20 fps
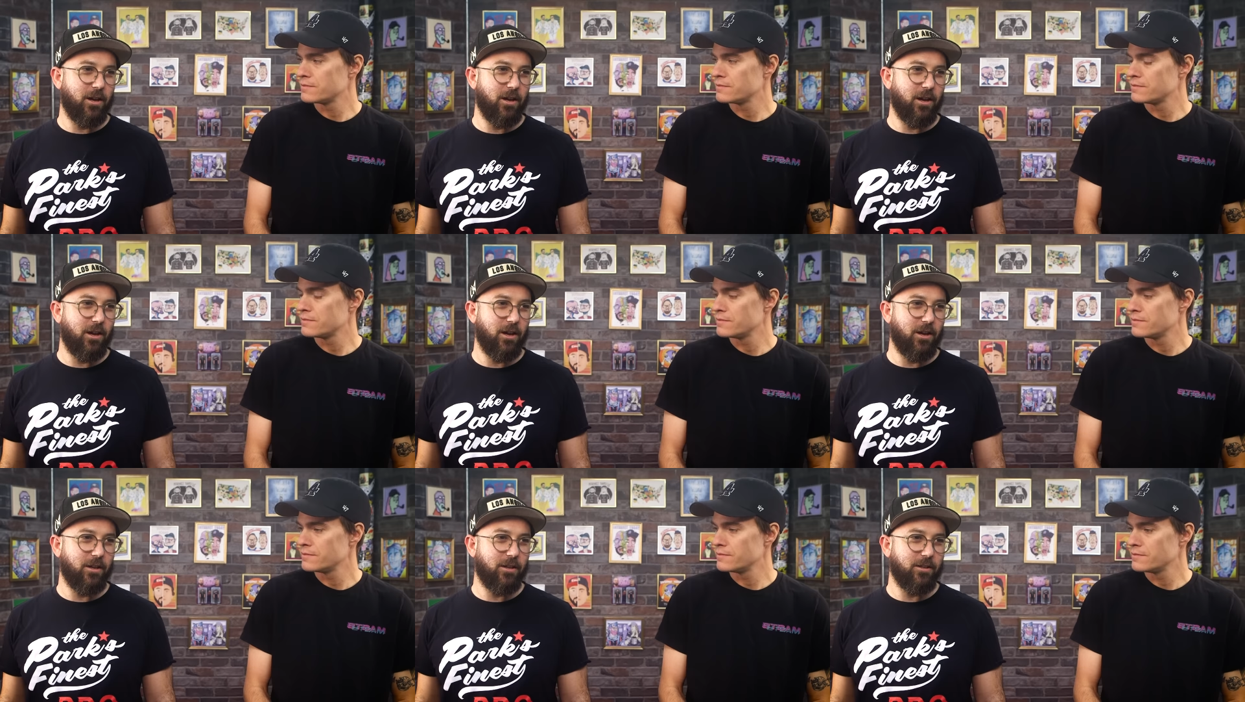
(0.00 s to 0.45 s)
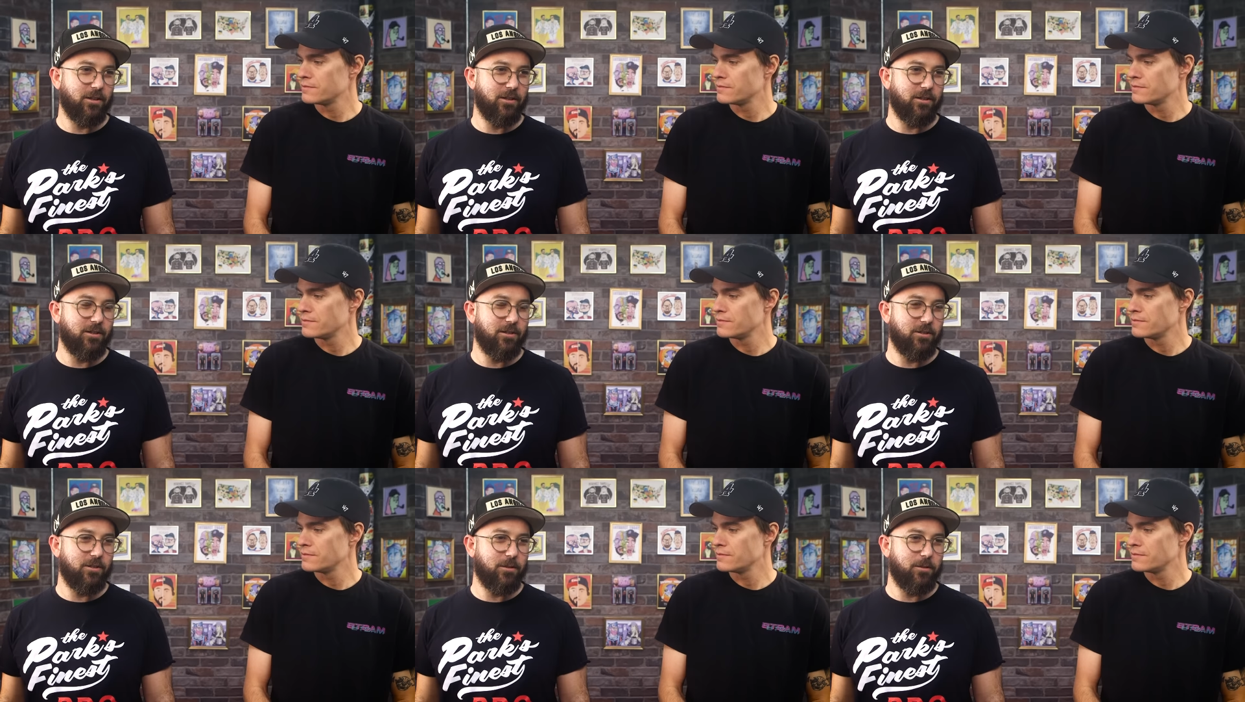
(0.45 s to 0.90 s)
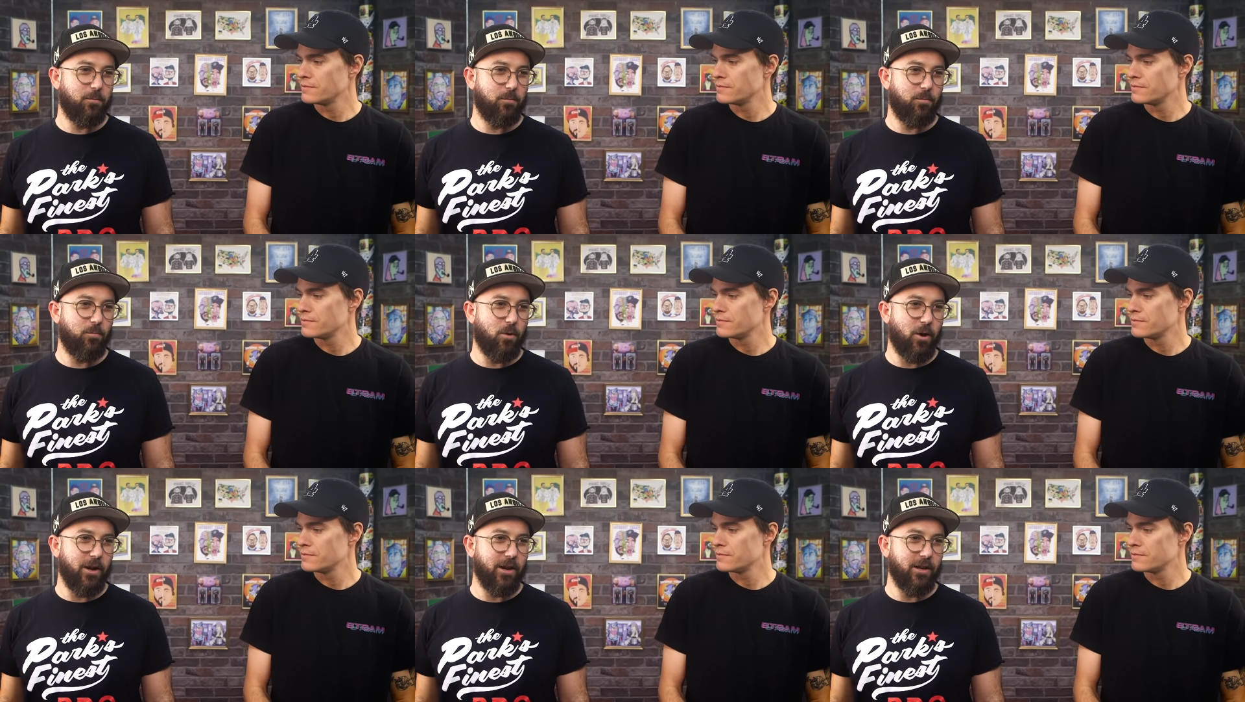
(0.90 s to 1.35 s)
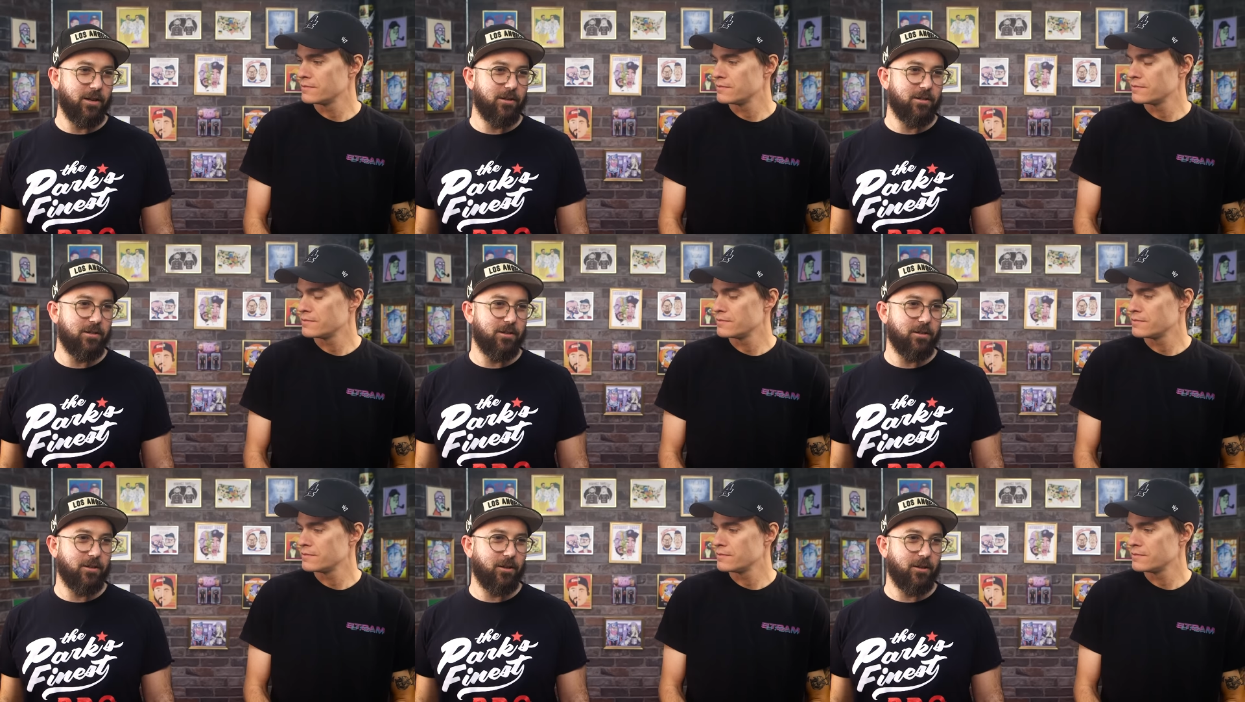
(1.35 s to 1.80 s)
Speaker 1: uh, wanting
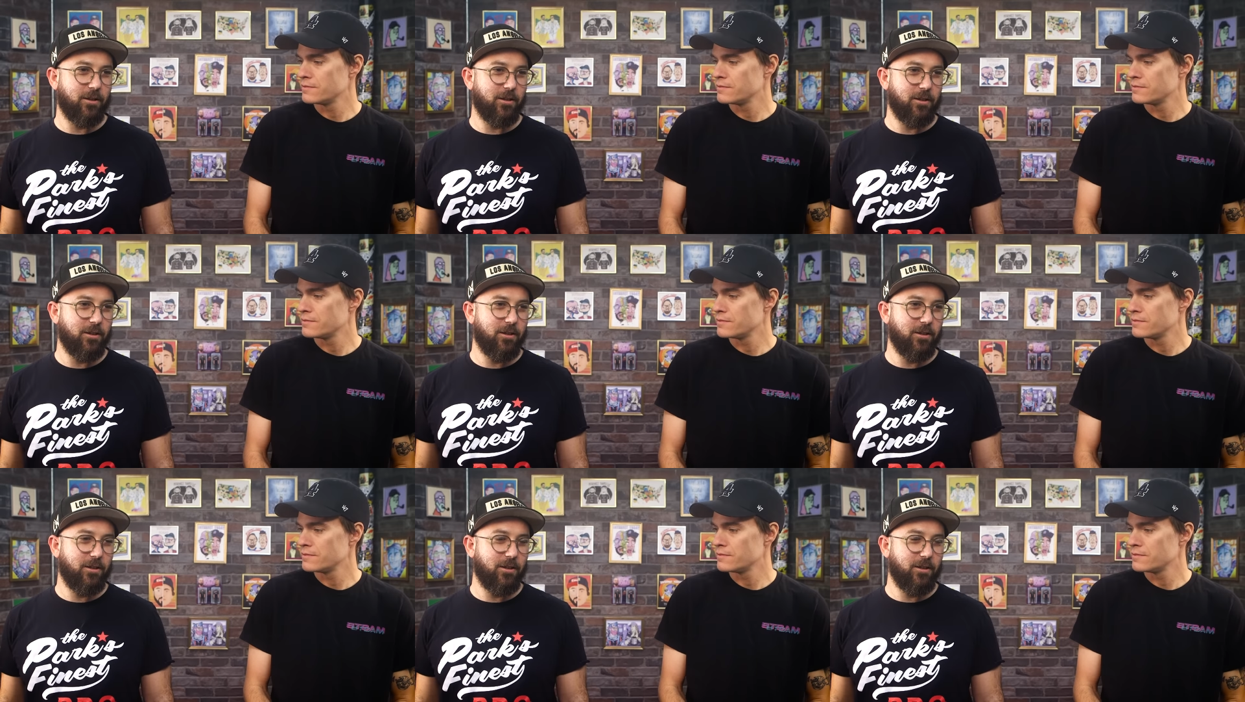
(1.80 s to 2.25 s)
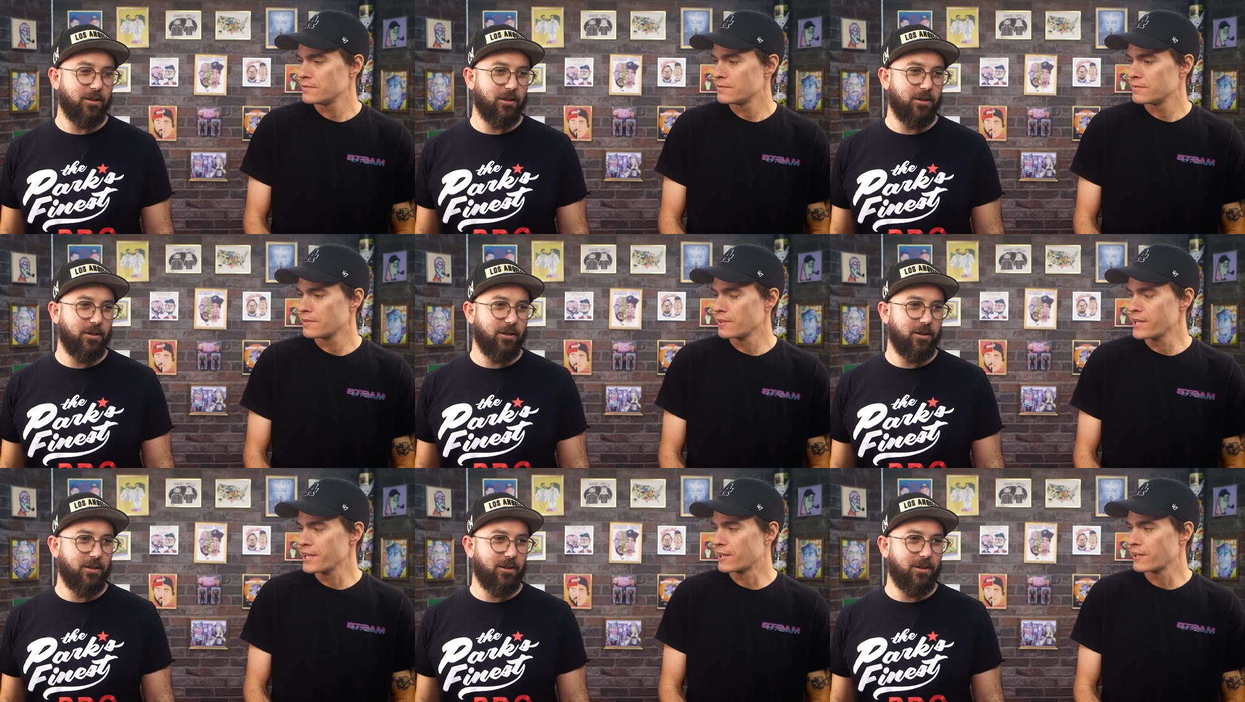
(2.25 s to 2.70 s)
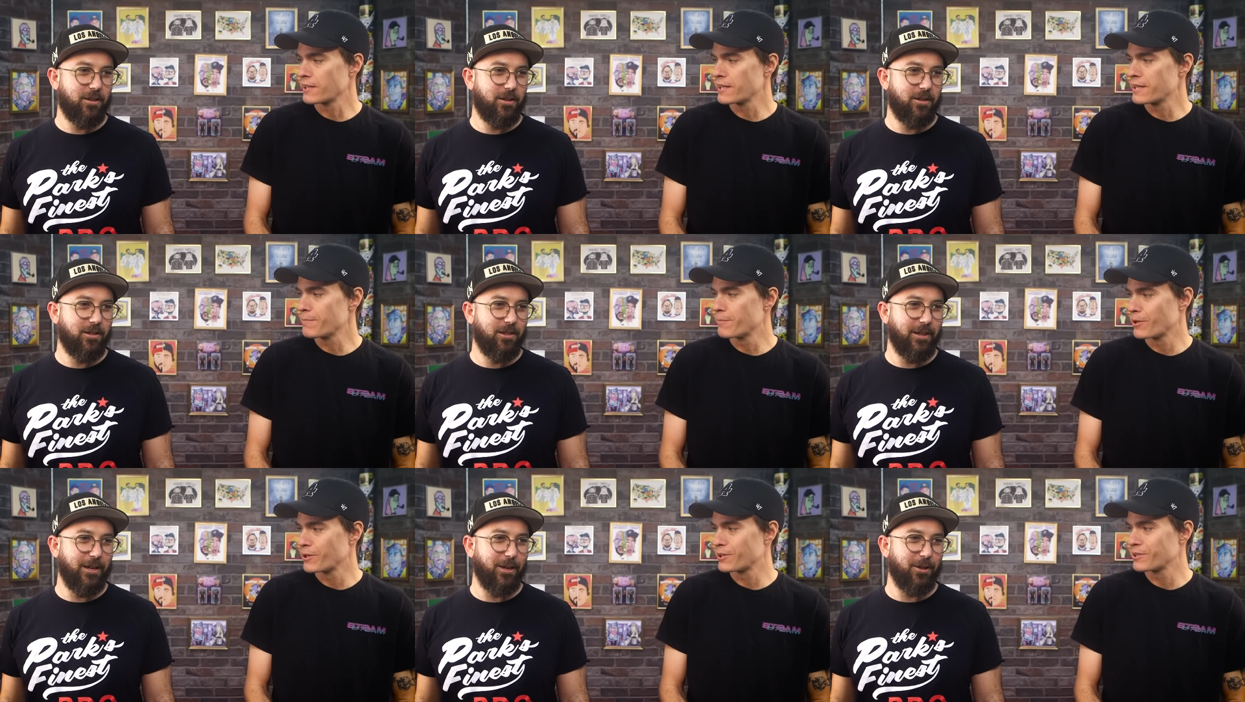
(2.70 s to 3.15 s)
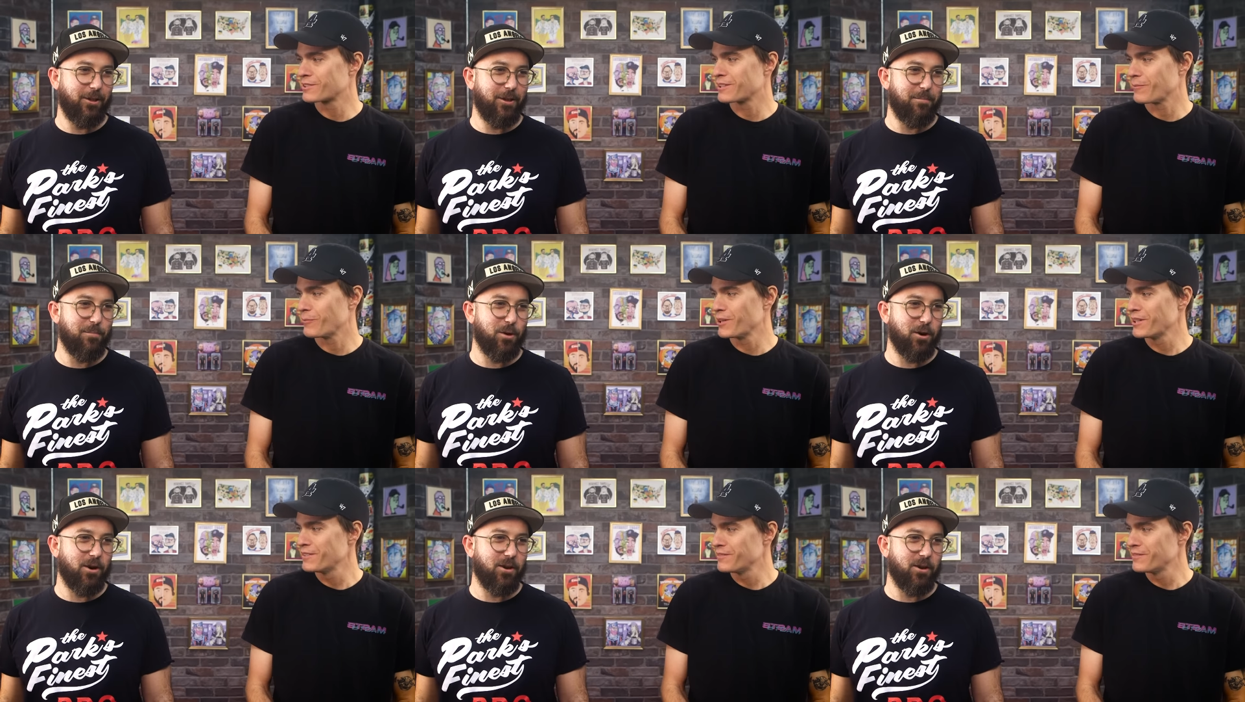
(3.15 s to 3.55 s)
to legally murder legally someone?